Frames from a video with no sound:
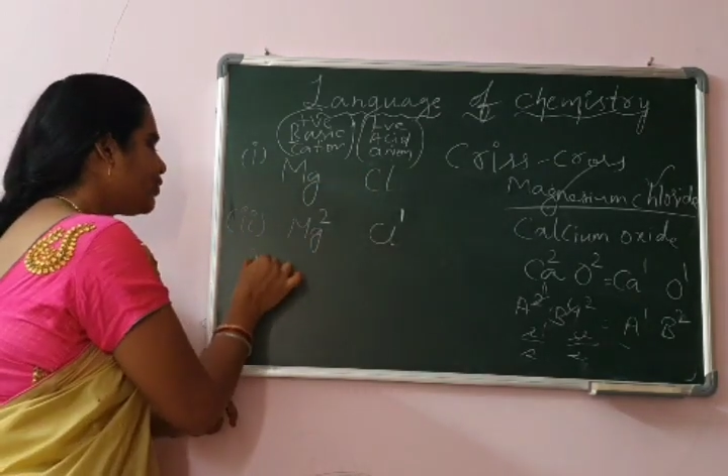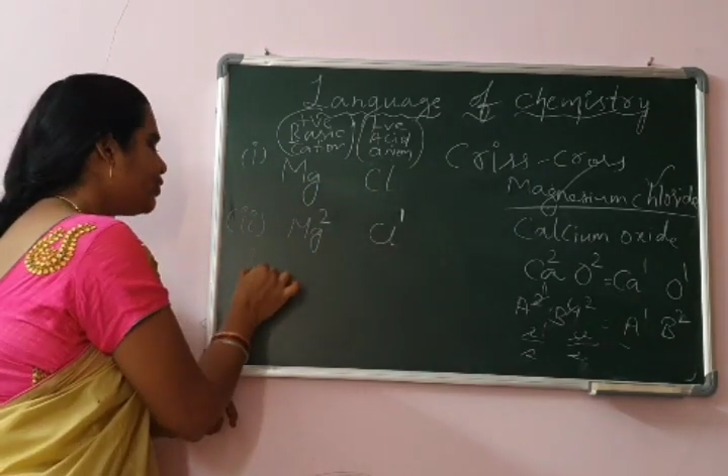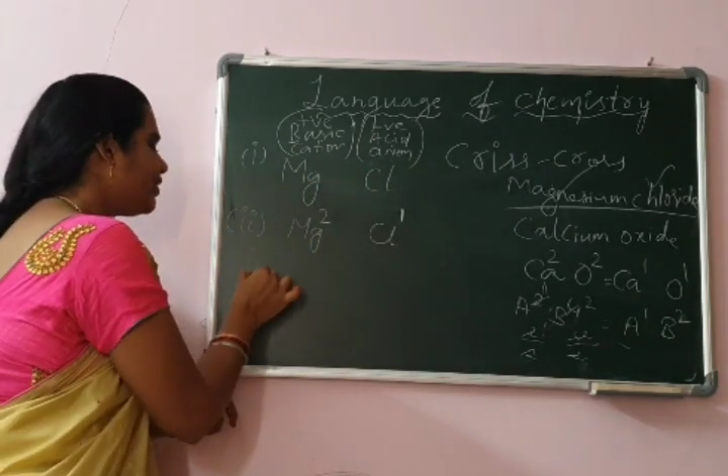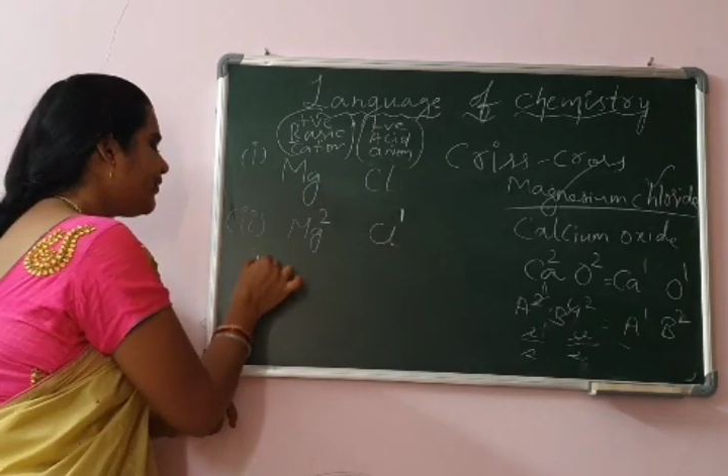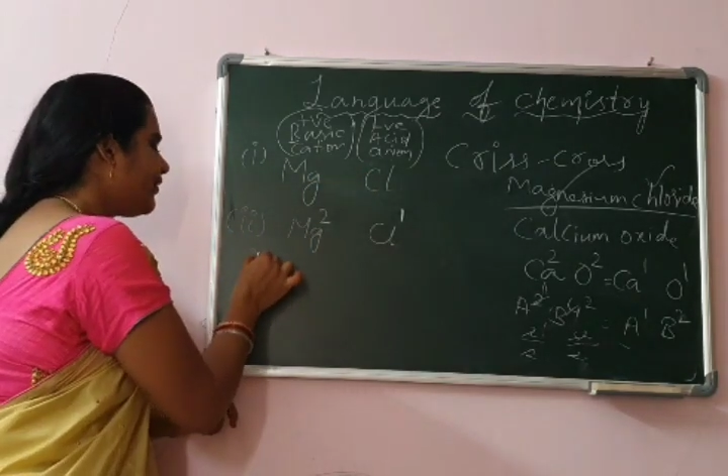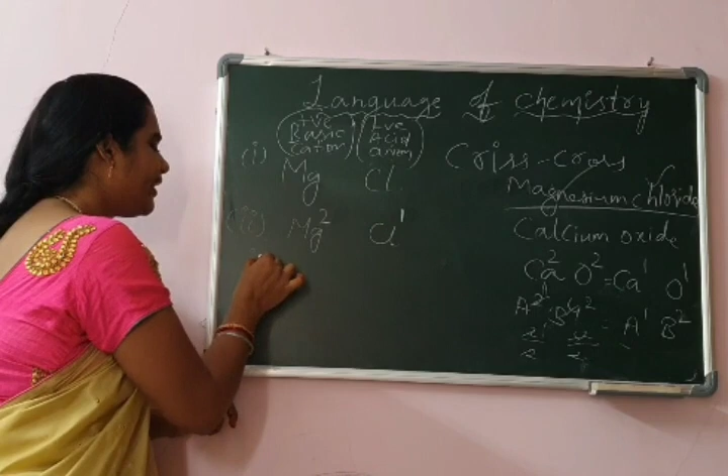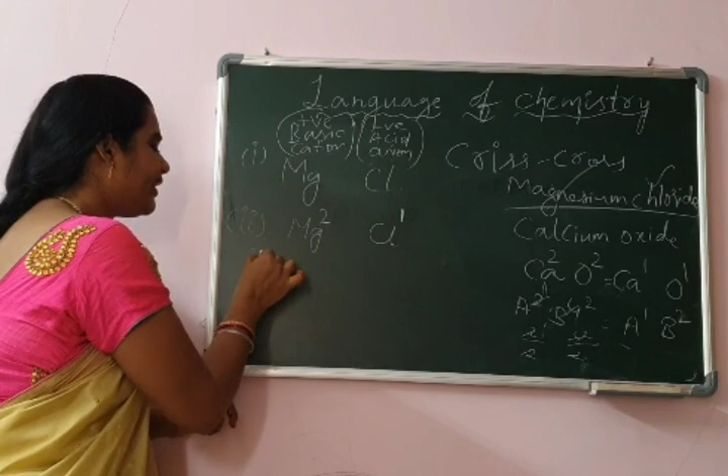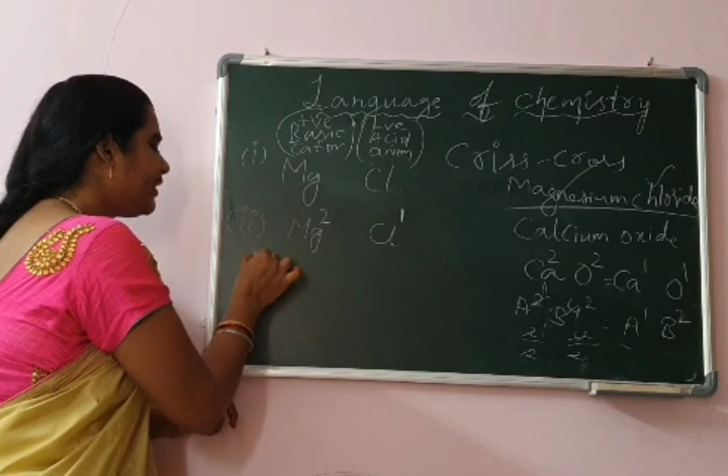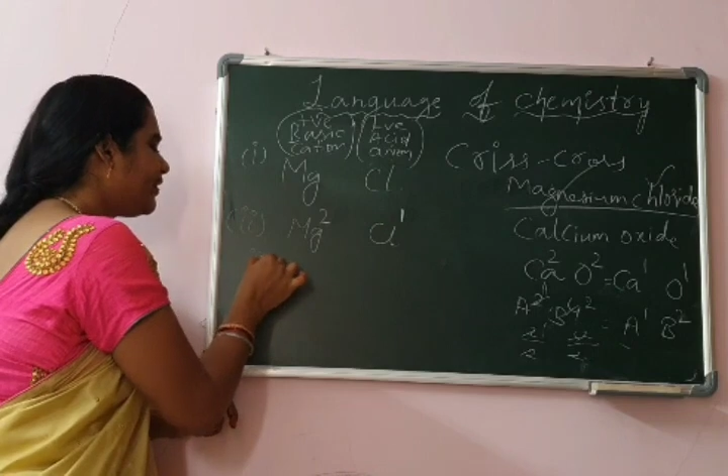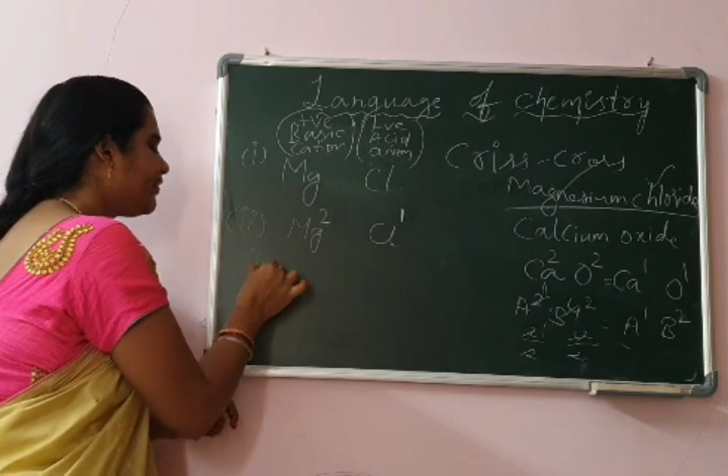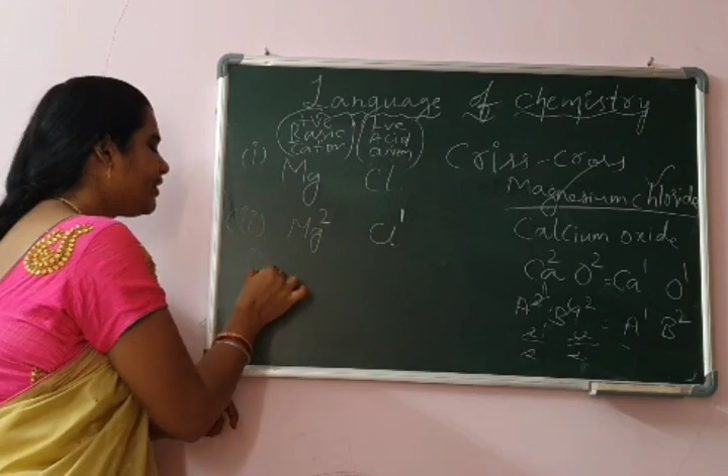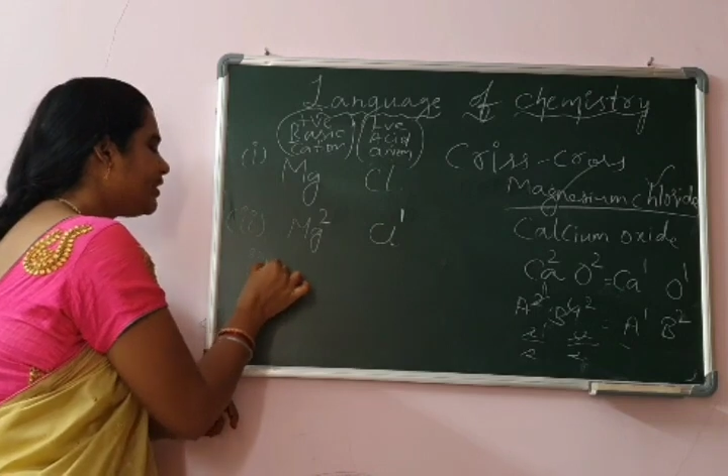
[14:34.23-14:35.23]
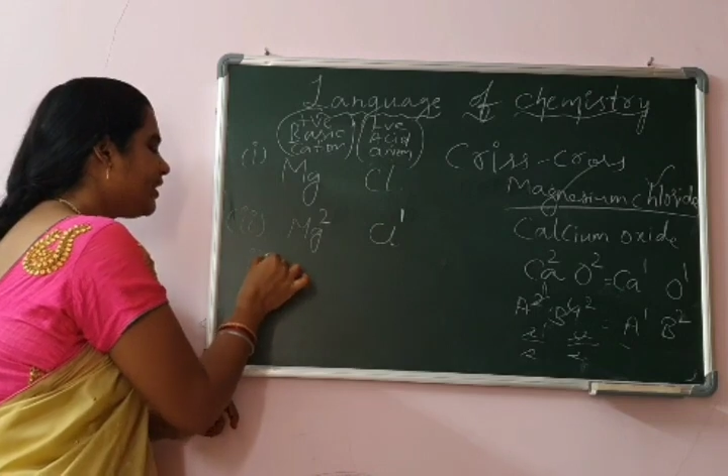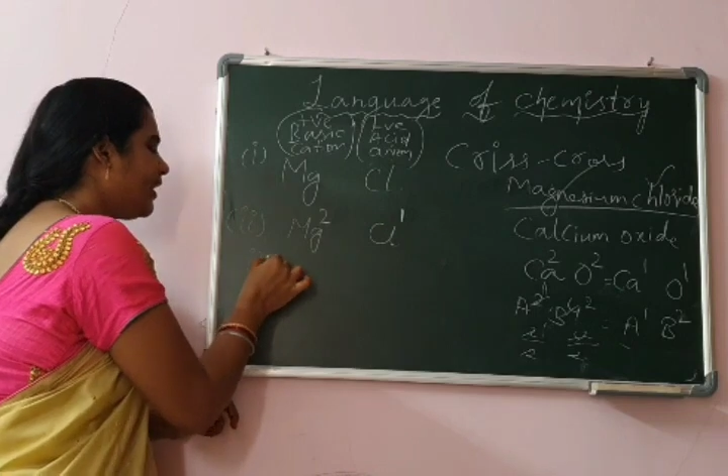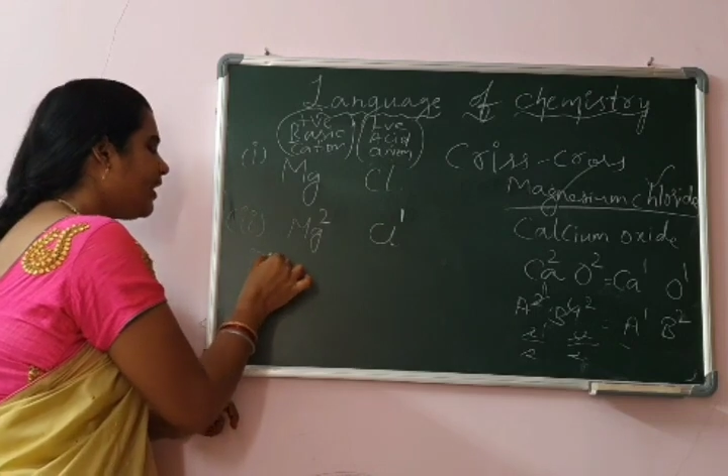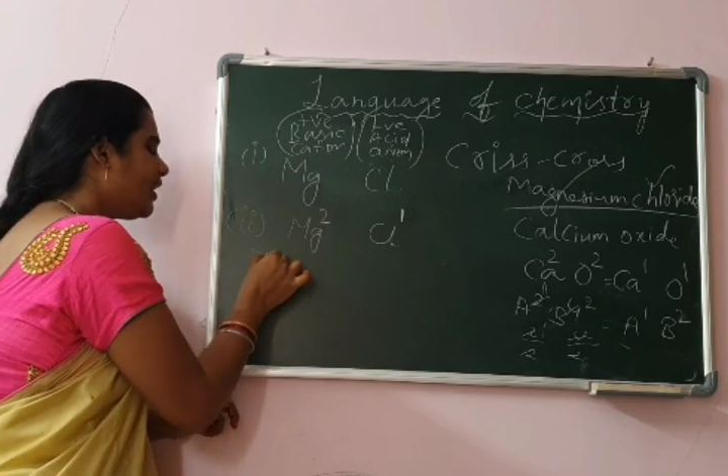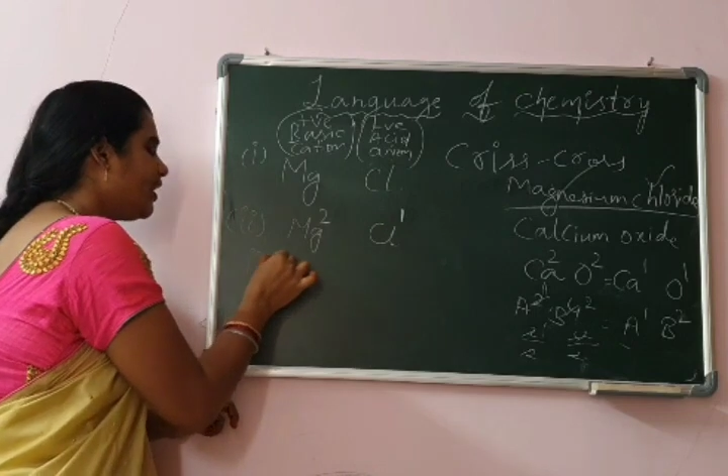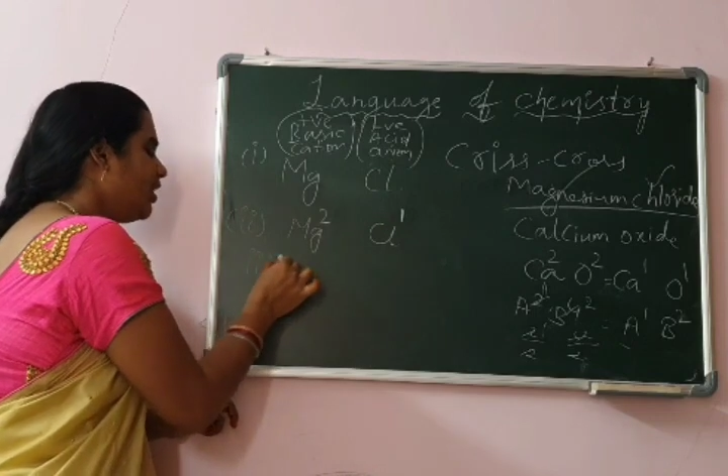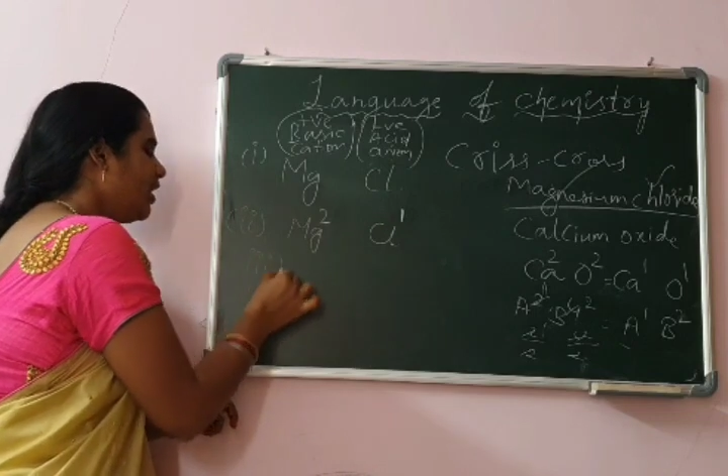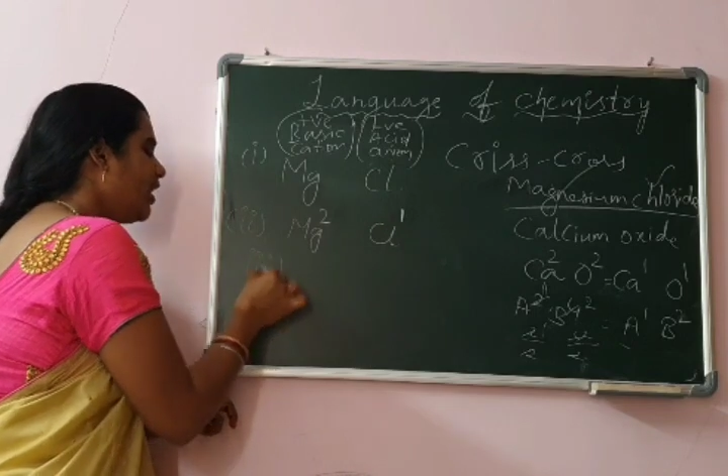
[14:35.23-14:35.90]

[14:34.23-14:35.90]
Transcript: to divide it with their